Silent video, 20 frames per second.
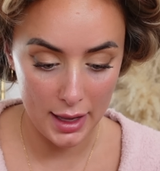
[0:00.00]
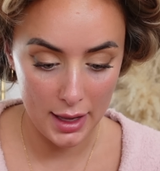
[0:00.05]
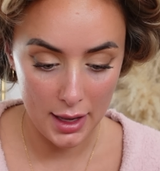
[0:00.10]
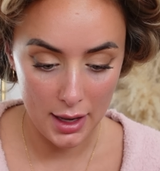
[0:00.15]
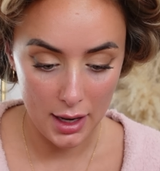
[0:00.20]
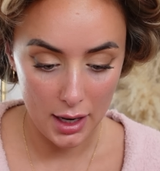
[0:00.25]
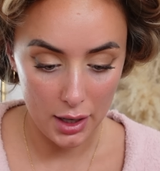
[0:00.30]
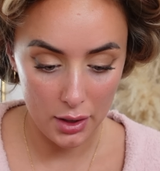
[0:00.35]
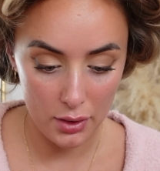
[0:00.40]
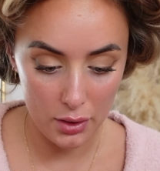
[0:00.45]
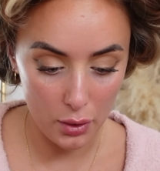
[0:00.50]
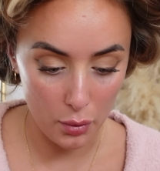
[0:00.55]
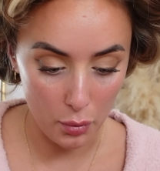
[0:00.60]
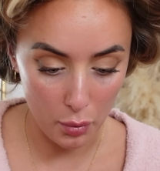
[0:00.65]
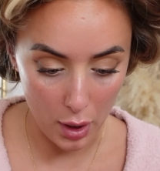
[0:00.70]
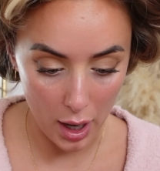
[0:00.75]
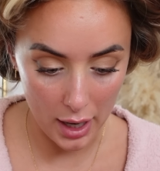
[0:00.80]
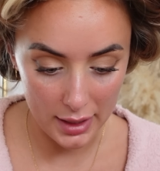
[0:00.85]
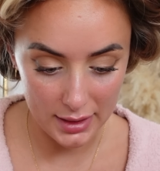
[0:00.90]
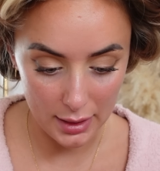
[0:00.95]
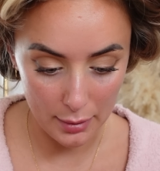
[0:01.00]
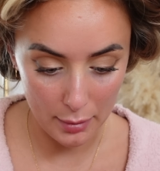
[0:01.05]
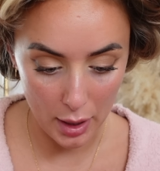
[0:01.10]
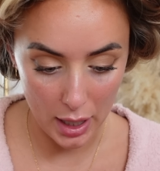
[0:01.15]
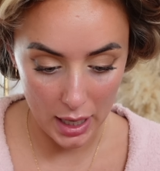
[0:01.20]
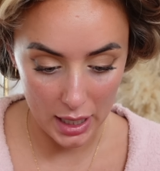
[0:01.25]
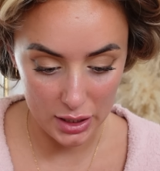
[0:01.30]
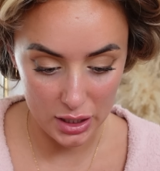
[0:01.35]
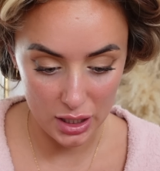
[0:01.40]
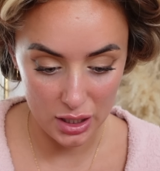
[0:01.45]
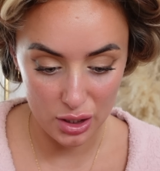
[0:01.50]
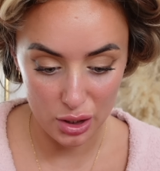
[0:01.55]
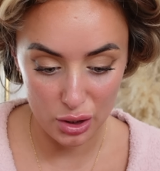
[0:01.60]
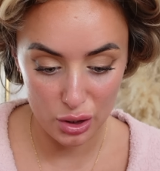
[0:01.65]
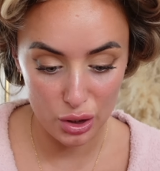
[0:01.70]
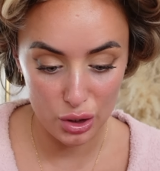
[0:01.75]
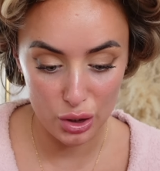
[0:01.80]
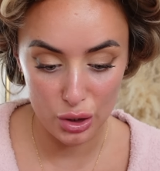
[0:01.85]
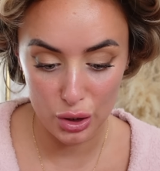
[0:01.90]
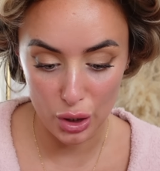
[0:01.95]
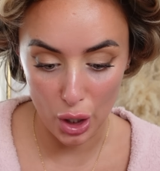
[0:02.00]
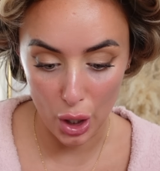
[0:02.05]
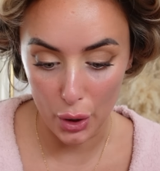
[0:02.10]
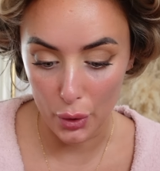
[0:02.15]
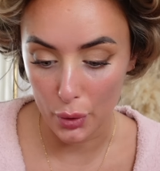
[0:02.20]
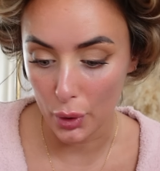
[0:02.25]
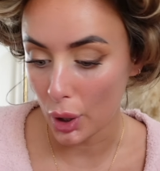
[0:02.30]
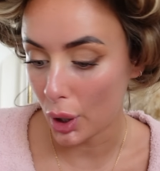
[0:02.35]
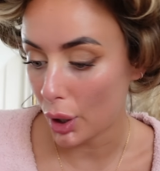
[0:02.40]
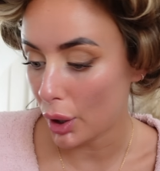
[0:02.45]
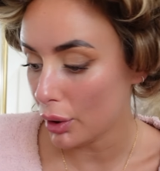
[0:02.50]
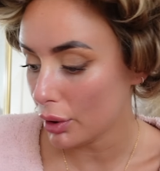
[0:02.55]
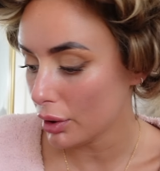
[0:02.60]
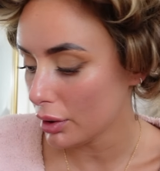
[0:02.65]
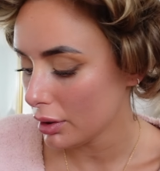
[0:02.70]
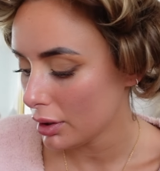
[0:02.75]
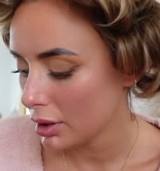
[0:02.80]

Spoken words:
I don't know why some eyelashes are so long.